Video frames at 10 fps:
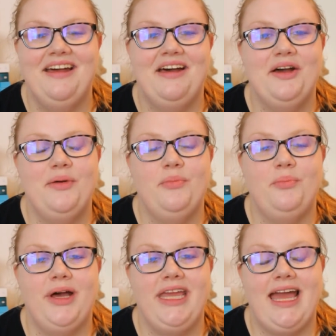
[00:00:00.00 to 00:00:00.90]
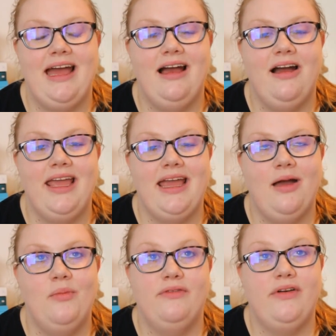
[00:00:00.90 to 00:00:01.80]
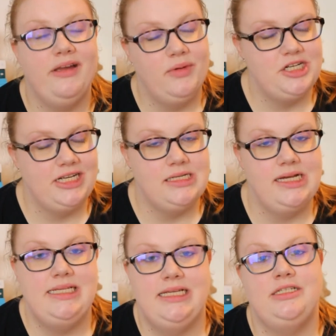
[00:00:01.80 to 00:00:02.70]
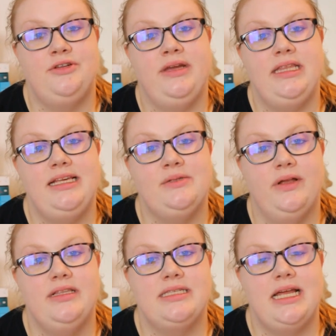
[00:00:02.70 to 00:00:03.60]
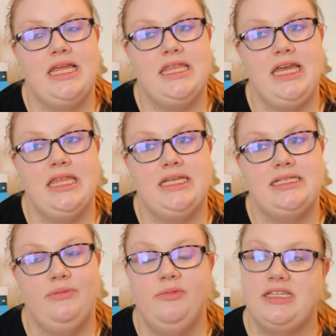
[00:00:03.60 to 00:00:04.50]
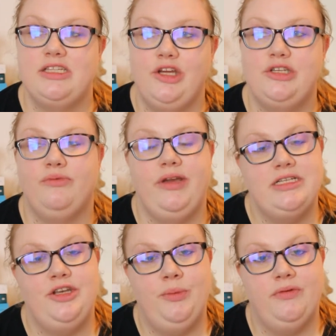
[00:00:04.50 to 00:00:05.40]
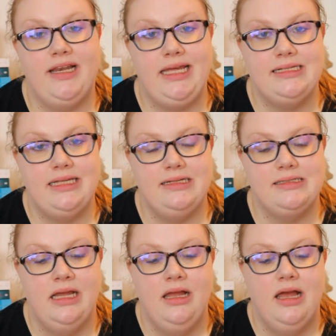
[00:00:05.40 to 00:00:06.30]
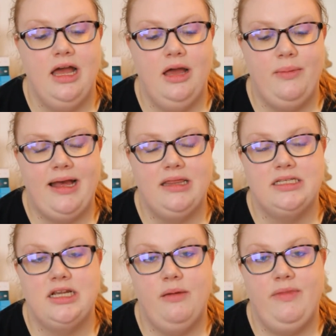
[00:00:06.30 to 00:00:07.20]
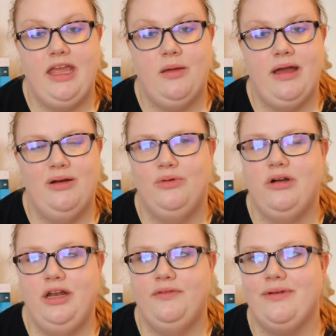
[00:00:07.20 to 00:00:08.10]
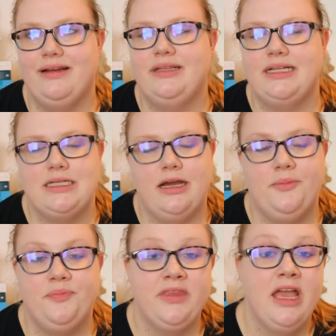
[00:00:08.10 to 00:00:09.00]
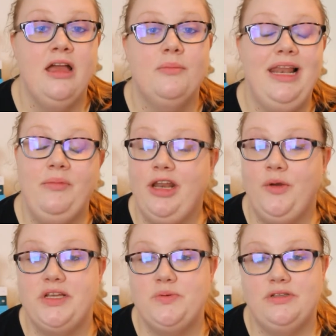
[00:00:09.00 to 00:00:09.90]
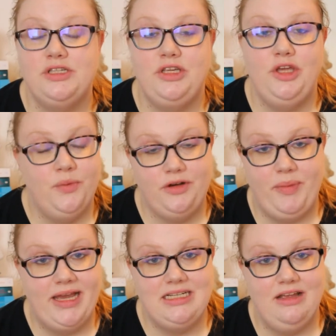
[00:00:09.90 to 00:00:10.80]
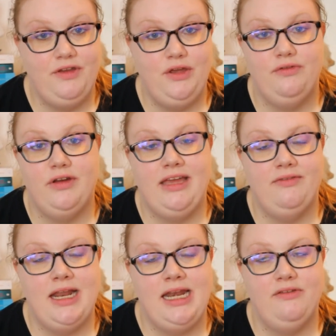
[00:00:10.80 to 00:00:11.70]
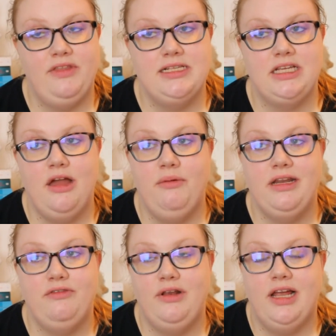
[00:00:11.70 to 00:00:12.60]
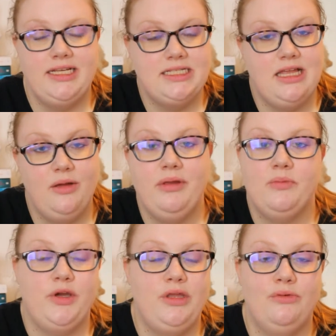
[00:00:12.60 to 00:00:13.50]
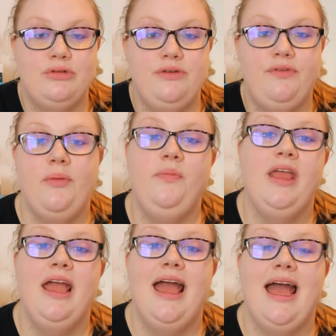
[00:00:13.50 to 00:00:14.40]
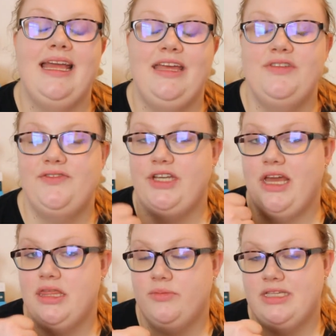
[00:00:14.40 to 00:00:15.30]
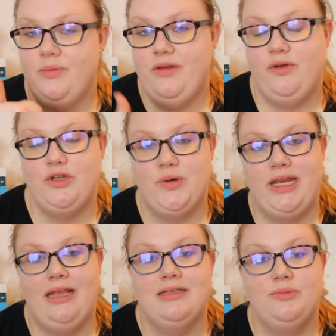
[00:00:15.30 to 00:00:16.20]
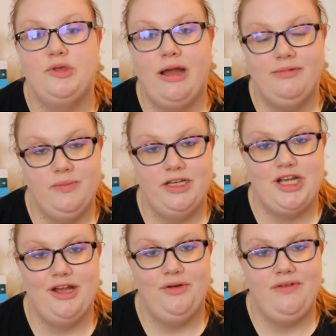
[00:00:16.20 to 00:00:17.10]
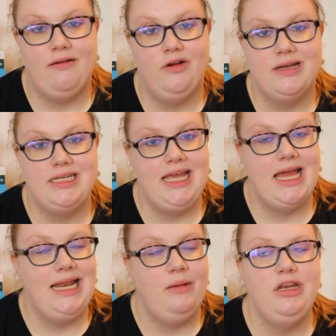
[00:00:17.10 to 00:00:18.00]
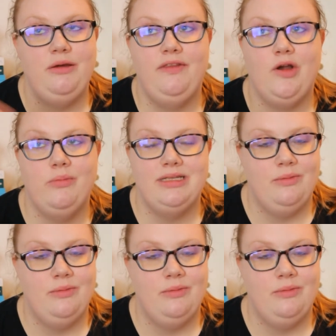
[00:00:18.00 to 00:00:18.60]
but yeah, I am very much excited to read these ones, and I think that sometimes it's good to read newer releases at the time they come out, or kind of around that time. But let me know which ones you would have picked if you've given any of these a go, and if you liked them and what you thought of them, and give this video a thumbs up if you enjoyed it, and subscribe to my channel if you haven't already, and let me know in the comments